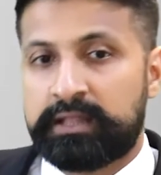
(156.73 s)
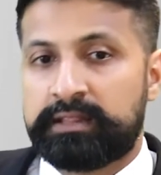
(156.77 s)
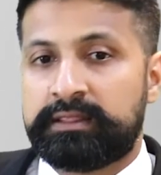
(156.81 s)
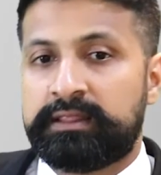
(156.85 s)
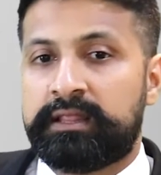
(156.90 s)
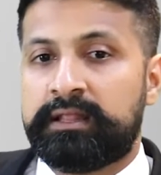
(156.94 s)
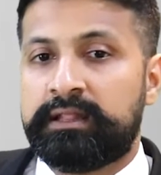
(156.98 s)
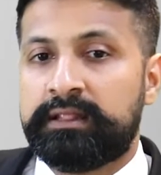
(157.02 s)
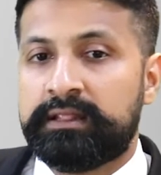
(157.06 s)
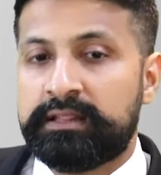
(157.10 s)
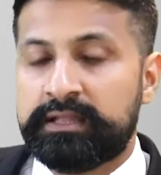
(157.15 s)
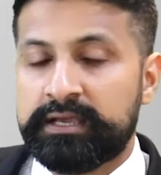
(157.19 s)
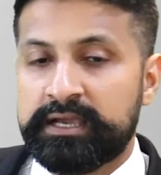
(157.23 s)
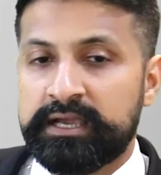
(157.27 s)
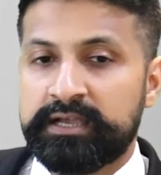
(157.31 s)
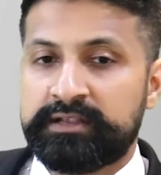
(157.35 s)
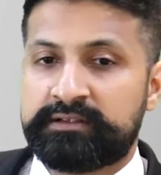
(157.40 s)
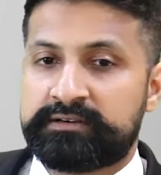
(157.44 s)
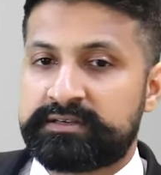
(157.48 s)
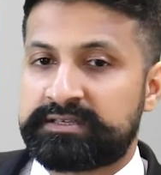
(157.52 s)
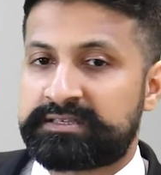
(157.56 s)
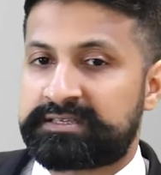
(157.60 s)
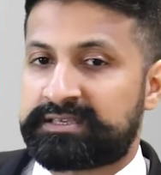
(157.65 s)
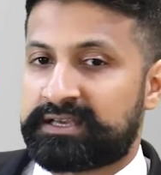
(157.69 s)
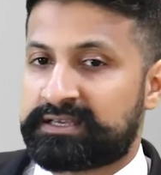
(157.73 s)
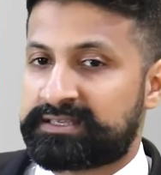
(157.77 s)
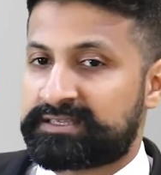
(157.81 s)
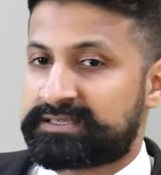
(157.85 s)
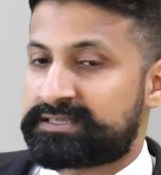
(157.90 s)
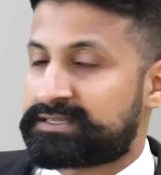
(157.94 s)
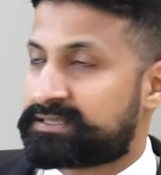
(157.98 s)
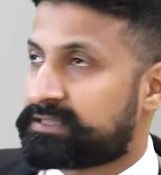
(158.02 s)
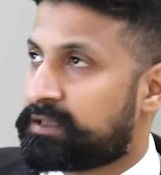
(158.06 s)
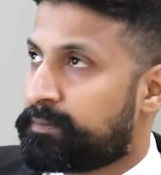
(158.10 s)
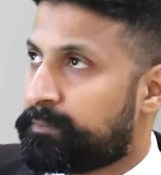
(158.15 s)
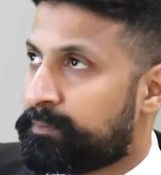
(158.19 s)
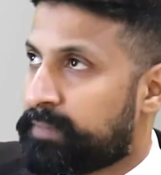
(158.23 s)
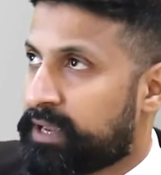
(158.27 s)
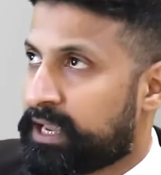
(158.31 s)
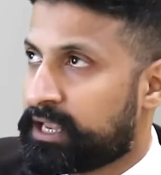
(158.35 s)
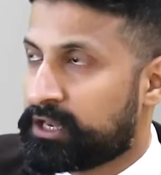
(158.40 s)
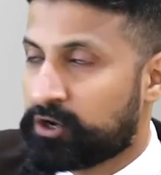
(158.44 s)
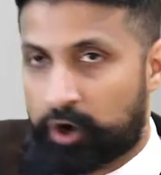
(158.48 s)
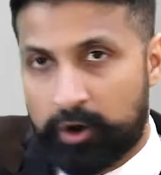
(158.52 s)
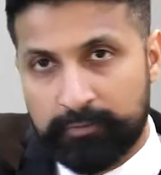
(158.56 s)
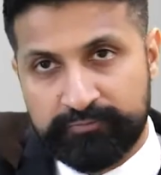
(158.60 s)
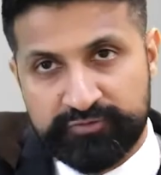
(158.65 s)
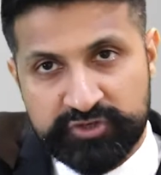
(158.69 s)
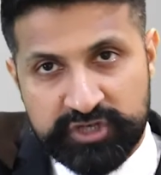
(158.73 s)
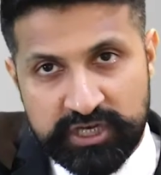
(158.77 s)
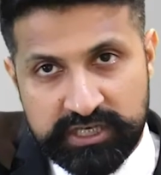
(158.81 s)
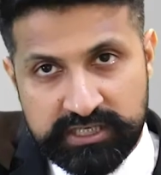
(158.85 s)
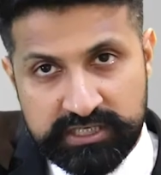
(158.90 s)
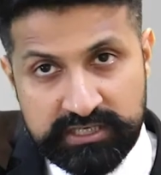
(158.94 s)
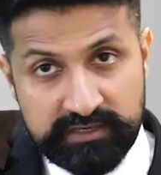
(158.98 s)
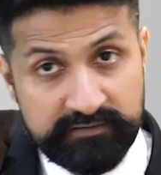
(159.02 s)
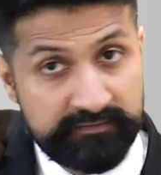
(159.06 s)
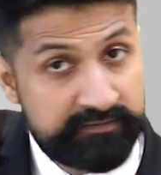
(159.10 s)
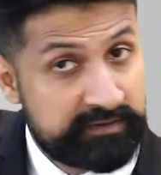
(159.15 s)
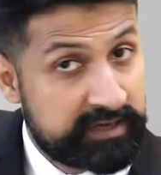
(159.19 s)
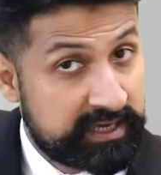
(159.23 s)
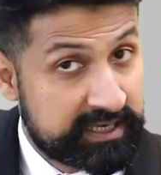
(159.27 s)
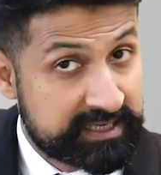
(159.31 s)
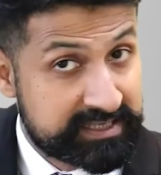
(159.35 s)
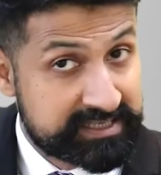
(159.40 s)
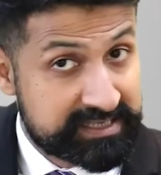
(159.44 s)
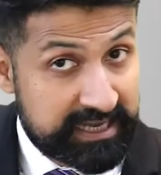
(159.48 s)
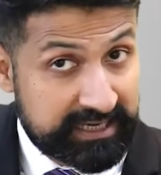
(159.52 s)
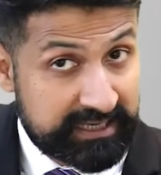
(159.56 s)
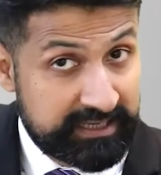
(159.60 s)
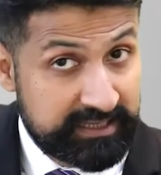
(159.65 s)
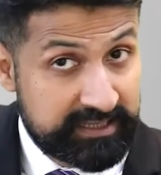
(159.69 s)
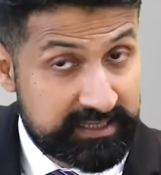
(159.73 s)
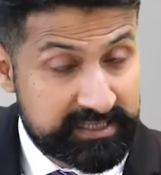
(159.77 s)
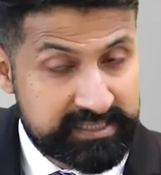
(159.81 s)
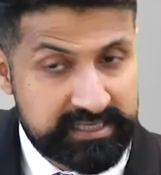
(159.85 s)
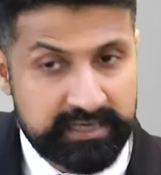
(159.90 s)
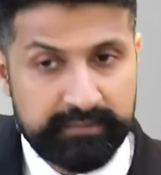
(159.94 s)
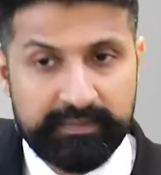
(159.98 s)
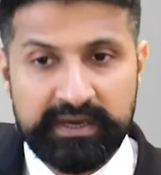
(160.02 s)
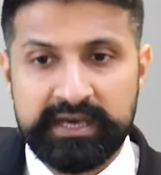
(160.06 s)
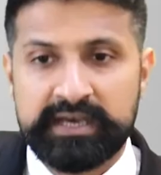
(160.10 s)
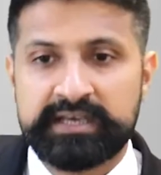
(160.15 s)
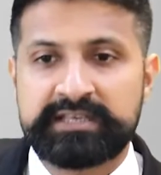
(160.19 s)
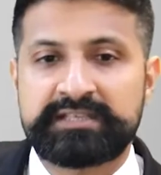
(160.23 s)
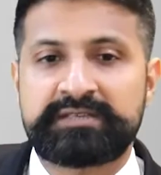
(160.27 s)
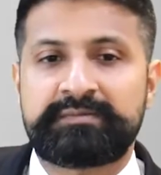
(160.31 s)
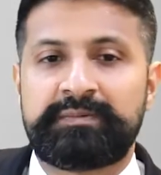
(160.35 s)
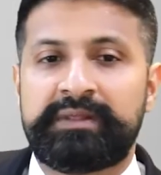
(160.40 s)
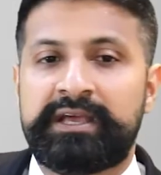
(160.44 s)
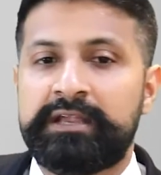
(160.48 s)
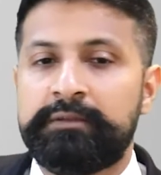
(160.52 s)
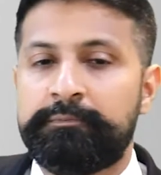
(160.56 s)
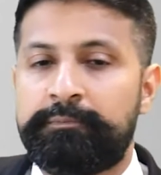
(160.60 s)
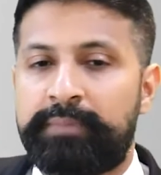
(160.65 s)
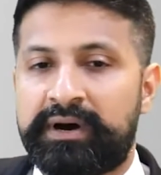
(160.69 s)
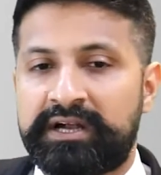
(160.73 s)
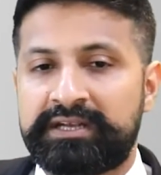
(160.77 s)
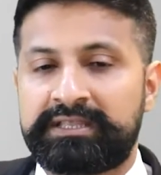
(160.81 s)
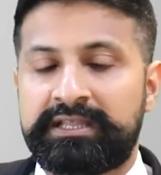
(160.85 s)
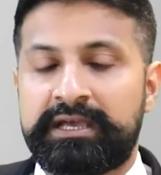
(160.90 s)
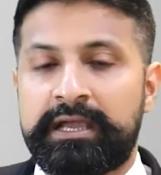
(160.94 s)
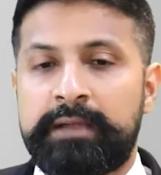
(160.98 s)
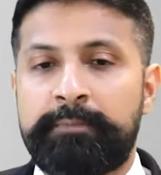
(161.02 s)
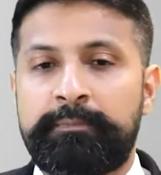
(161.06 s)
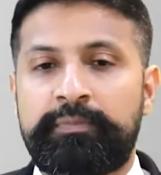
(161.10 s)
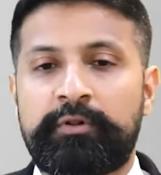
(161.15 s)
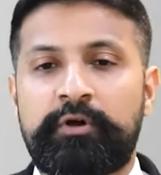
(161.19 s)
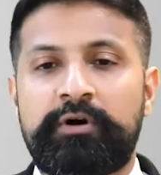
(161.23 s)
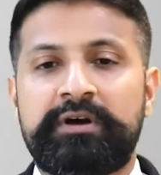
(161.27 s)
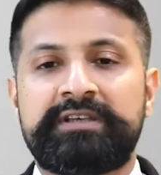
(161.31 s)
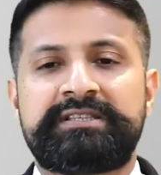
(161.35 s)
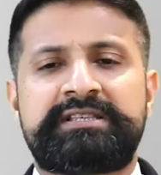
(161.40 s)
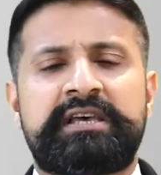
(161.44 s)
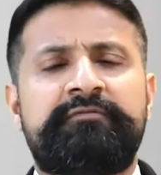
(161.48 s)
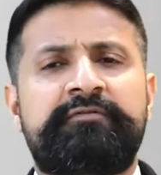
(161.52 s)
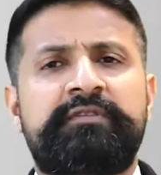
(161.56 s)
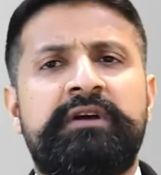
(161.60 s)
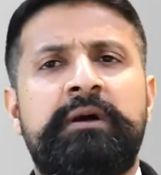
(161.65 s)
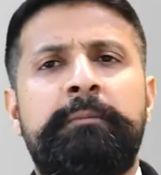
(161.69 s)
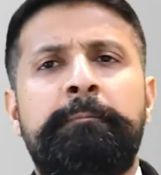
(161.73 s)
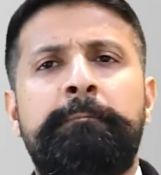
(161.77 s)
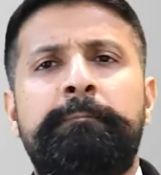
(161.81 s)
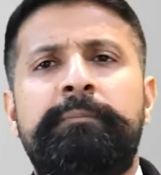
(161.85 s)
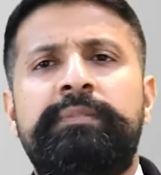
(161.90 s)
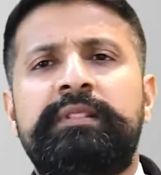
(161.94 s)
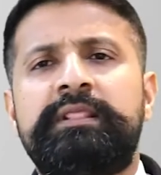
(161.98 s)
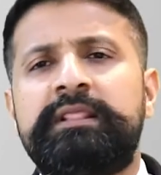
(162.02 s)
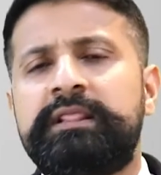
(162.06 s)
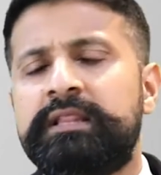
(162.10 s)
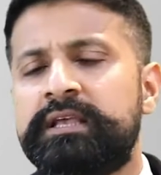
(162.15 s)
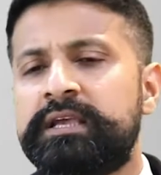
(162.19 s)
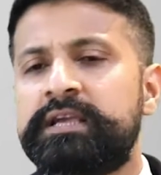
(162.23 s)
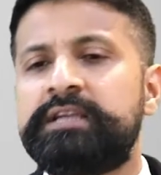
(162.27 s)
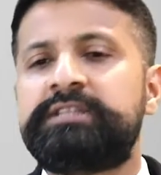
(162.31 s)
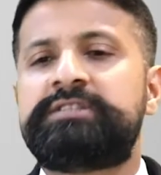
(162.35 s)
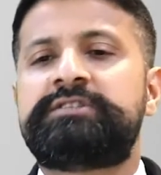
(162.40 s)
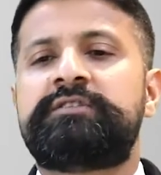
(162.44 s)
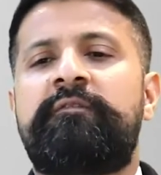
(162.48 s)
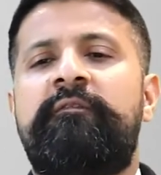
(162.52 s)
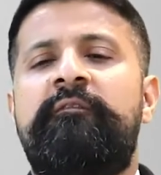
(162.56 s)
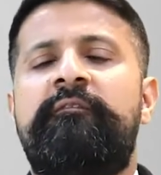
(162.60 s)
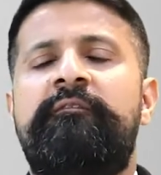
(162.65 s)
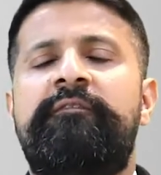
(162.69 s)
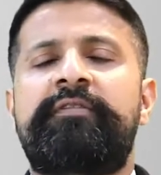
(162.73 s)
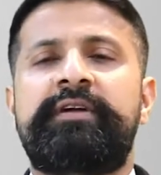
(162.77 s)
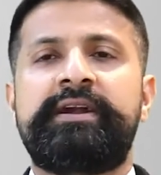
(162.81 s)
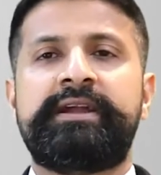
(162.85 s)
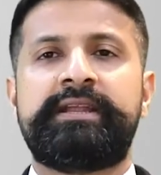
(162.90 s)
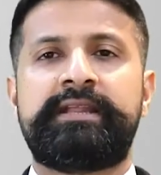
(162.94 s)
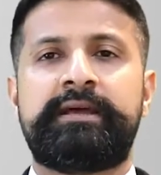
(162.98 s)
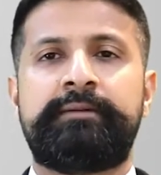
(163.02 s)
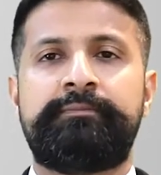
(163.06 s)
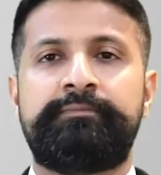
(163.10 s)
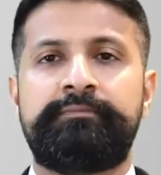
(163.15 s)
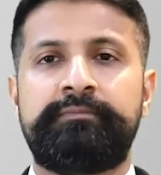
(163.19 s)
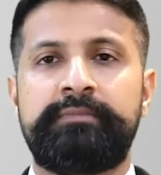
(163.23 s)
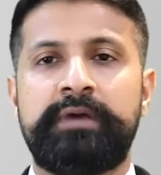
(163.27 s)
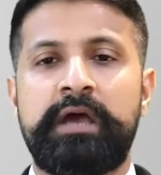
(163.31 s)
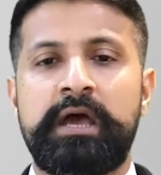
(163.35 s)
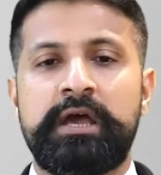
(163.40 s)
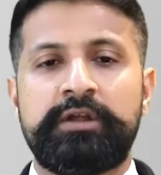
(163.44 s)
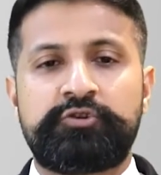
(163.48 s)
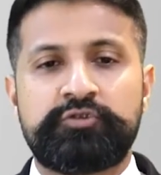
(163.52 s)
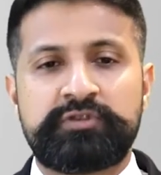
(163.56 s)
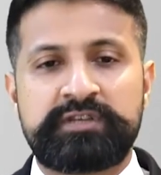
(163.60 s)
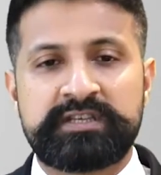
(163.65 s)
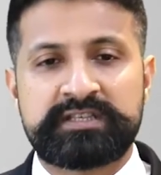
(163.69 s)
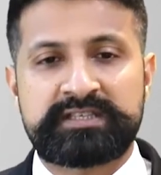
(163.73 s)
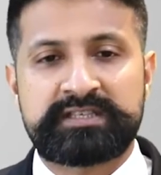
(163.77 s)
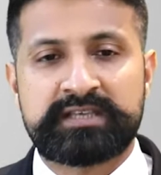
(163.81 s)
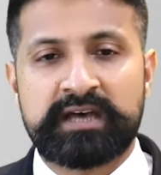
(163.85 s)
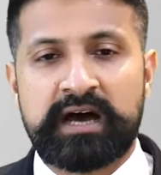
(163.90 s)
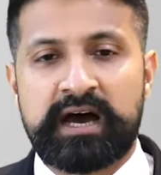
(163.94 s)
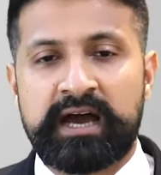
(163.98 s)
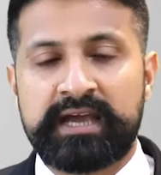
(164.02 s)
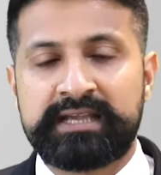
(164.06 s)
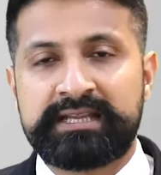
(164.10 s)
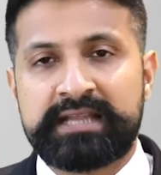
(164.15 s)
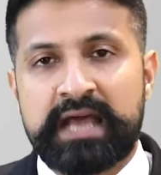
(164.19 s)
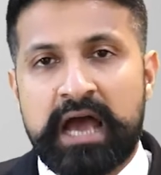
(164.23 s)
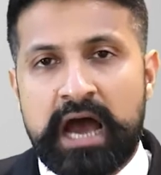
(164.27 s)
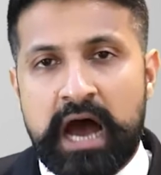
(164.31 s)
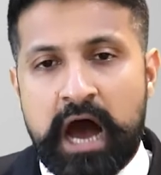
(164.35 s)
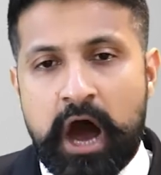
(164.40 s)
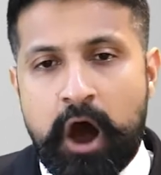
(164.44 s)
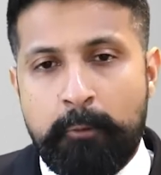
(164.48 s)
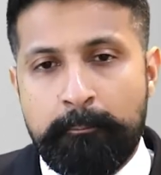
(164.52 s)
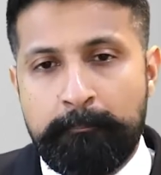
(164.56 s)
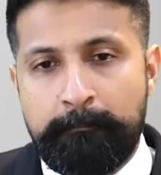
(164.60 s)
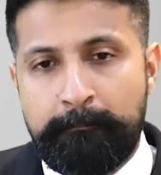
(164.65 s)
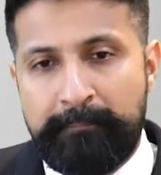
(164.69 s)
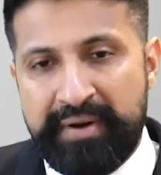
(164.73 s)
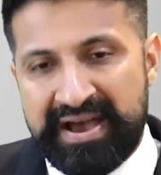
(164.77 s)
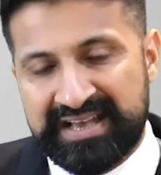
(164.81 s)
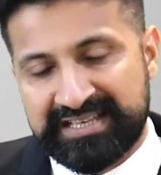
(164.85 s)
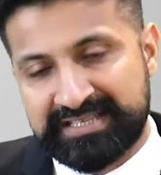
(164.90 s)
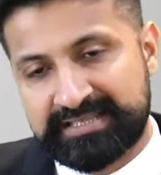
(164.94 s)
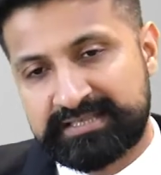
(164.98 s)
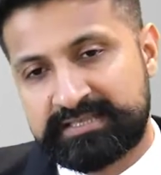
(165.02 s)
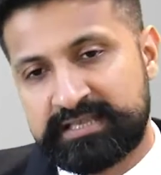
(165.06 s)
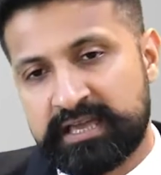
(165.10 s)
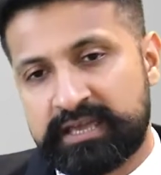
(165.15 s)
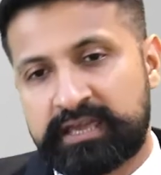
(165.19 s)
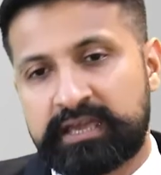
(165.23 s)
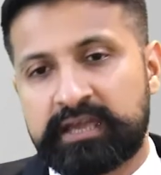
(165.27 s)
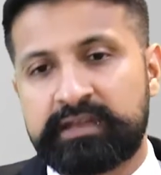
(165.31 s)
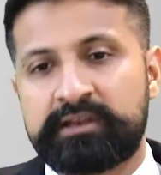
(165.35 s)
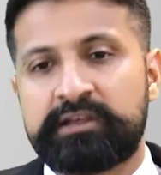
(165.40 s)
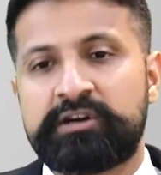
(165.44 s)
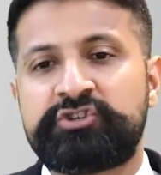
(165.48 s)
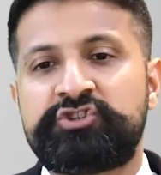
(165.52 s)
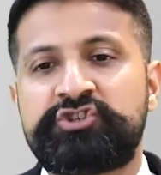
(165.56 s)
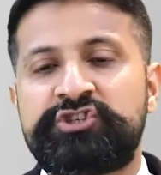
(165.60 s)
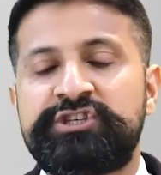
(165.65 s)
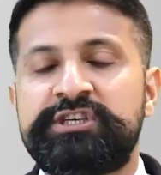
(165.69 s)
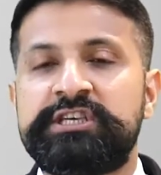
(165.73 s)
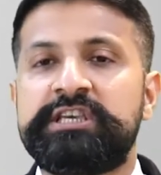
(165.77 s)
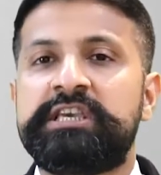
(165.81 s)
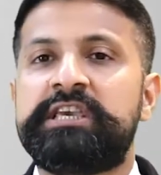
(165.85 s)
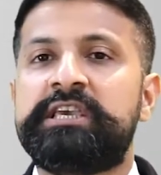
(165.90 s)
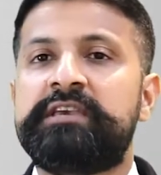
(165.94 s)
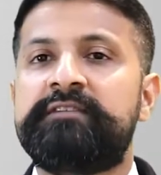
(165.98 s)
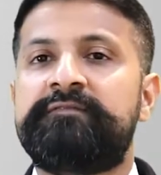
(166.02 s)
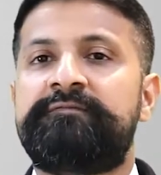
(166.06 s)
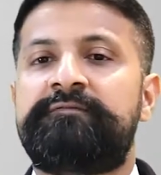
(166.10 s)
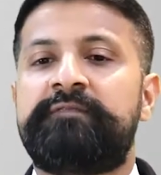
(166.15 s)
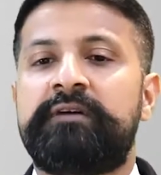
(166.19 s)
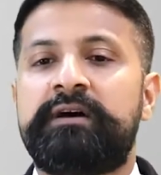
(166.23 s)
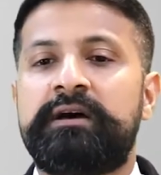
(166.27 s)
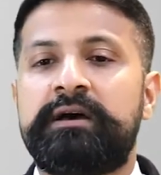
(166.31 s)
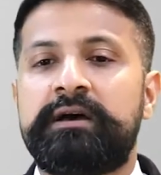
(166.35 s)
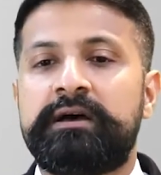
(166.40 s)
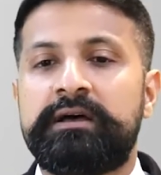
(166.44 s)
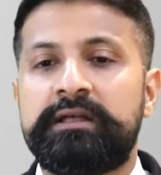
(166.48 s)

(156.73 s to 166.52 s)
The leader sets the main objective, exactly the same I explained, but the employees have complete freedom to decide how best they can achieve